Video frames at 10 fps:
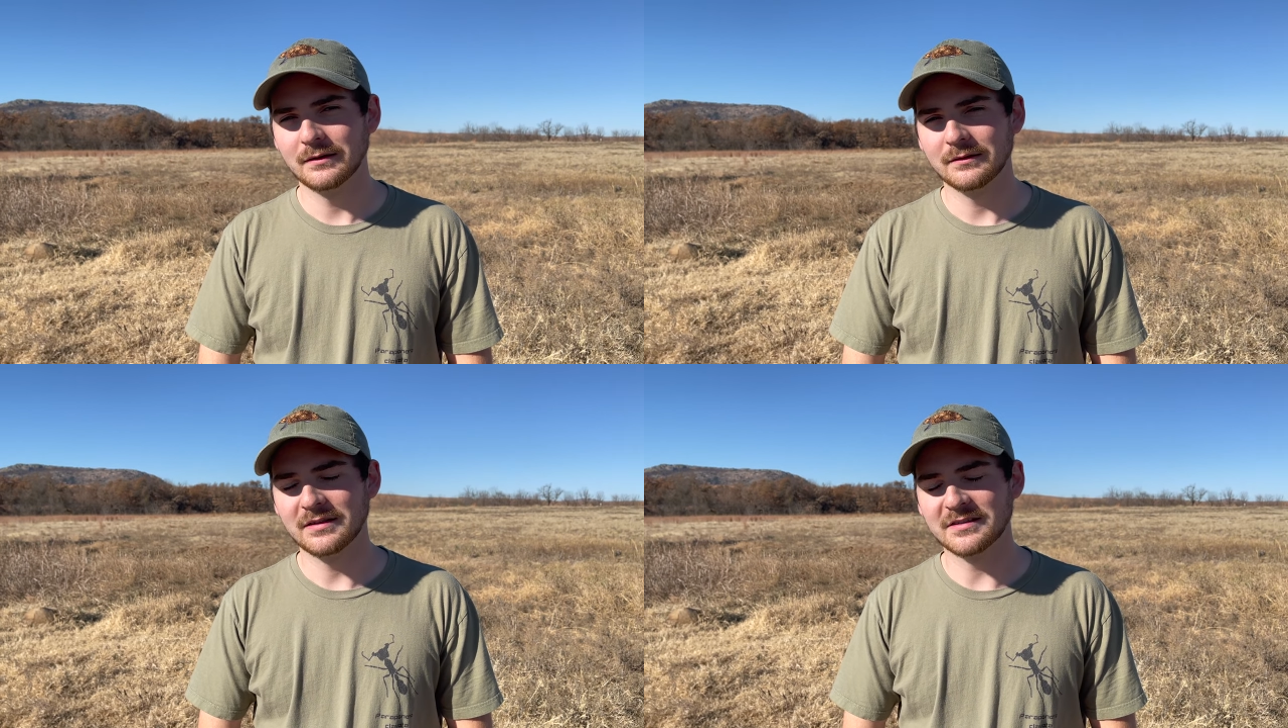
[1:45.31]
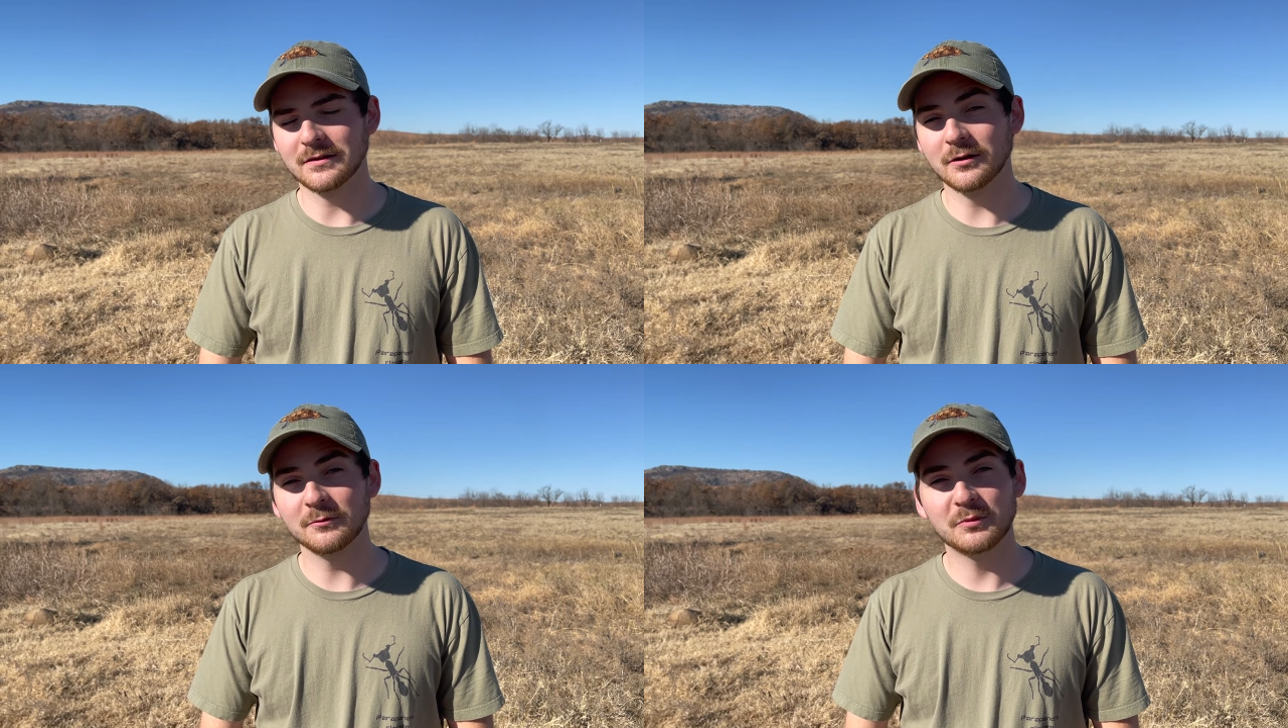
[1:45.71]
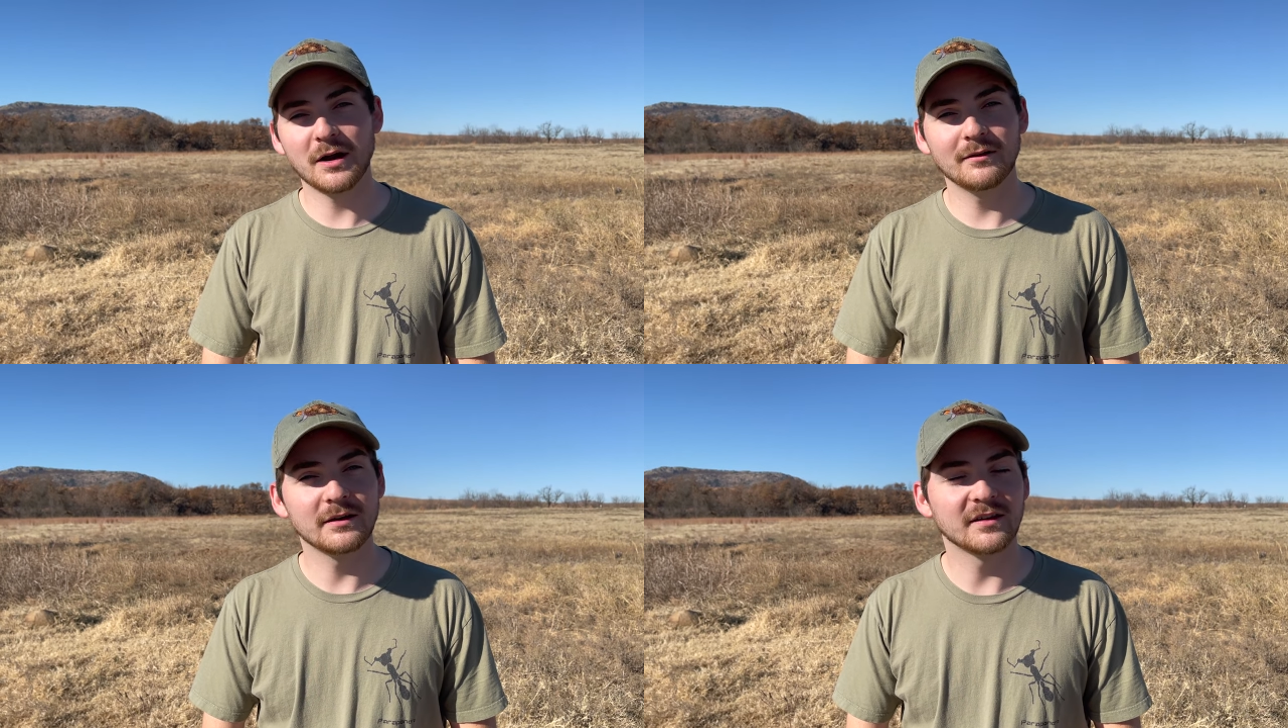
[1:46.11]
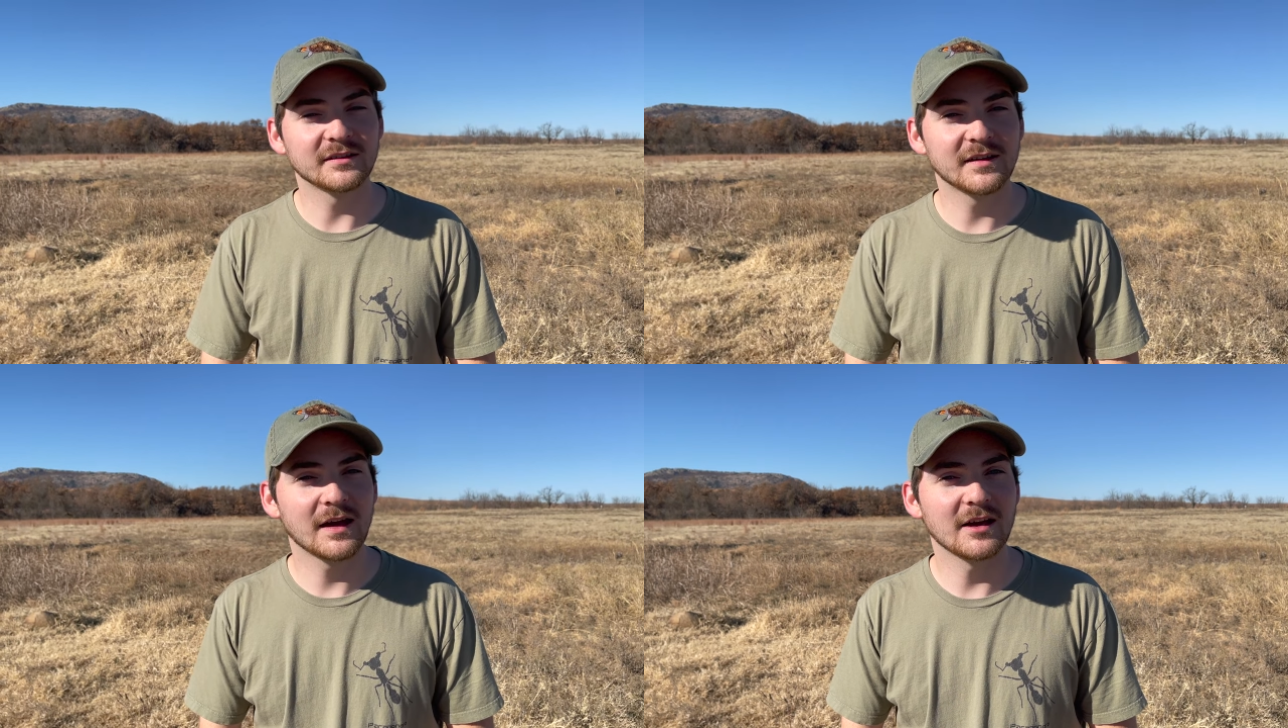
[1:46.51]
these little prairie
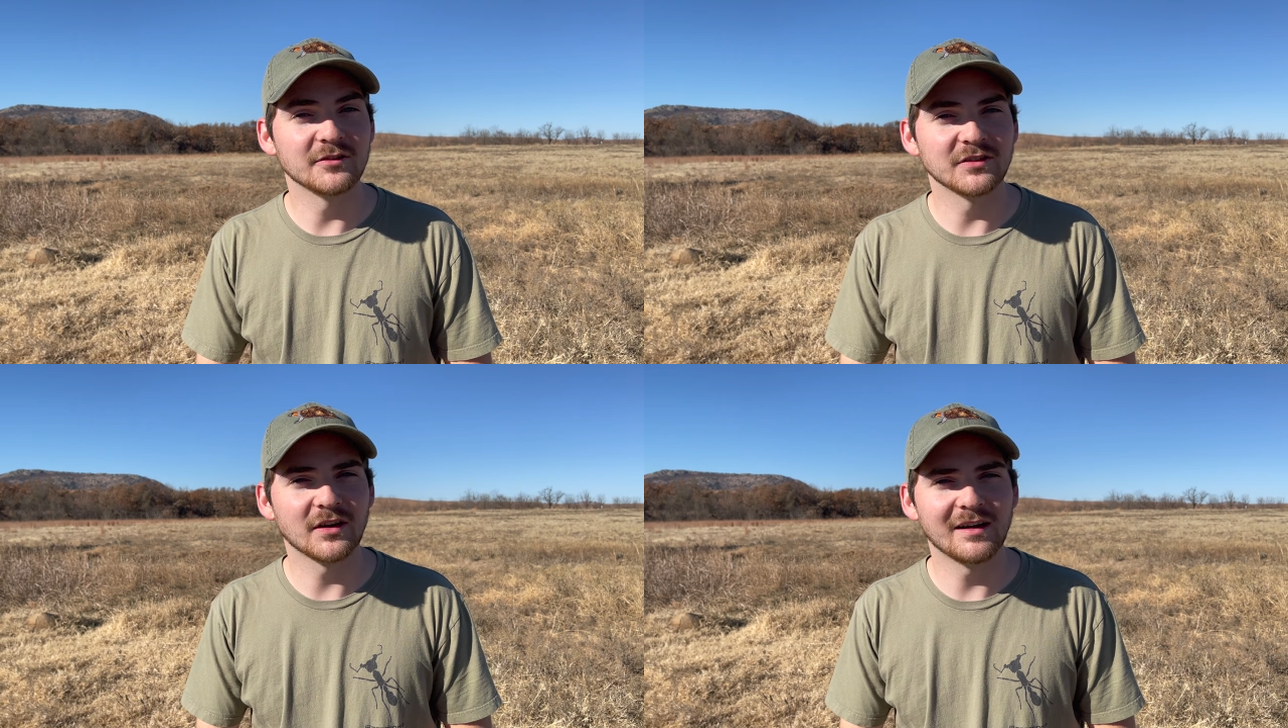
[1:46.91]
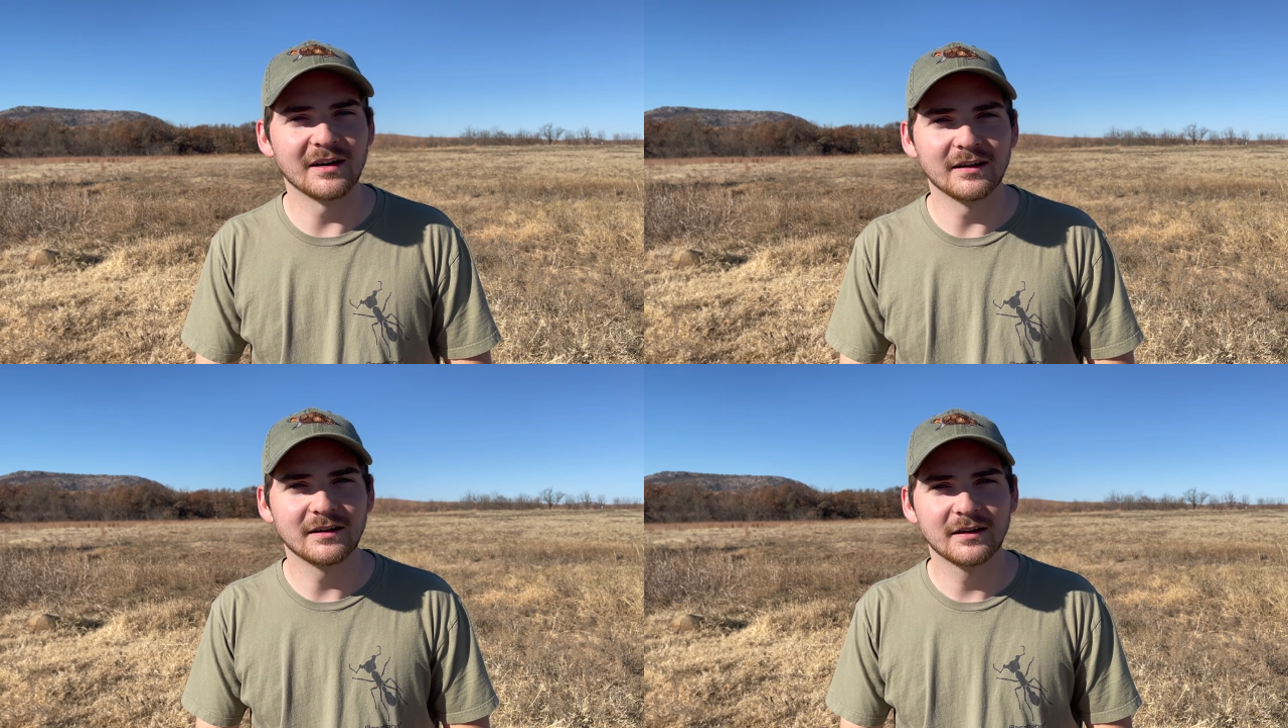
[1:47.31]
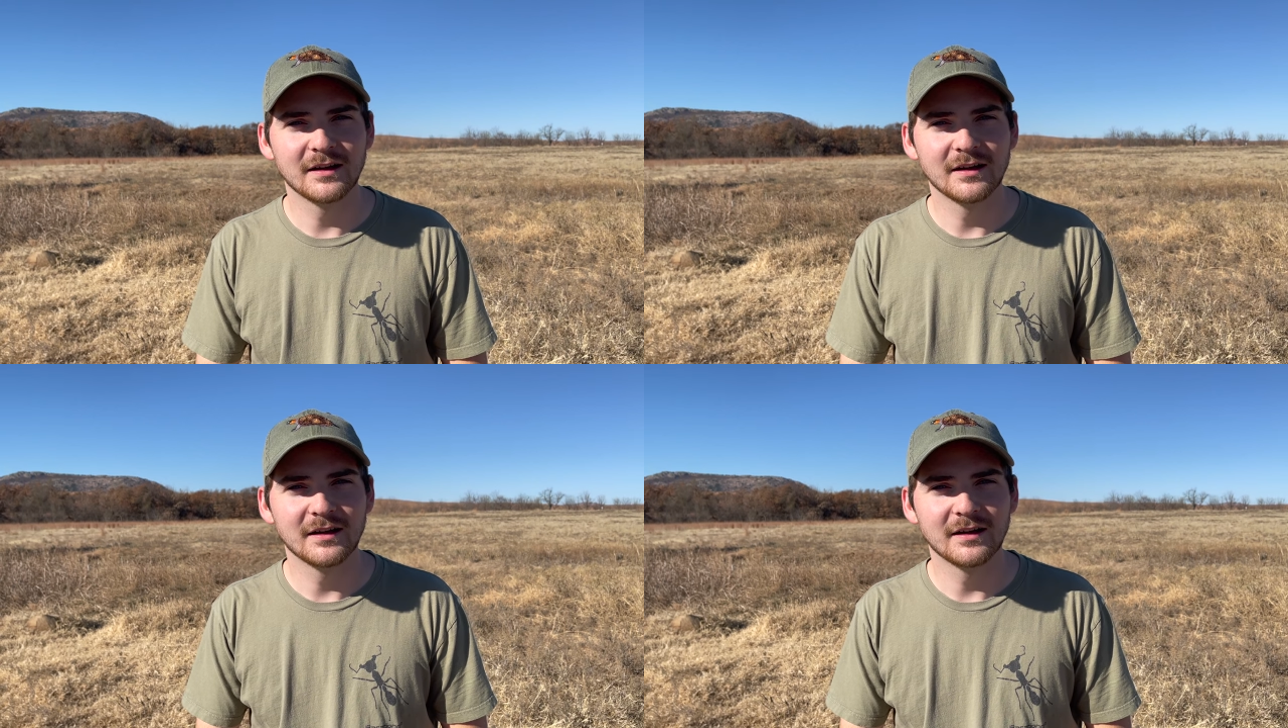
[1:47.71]
dog towns are.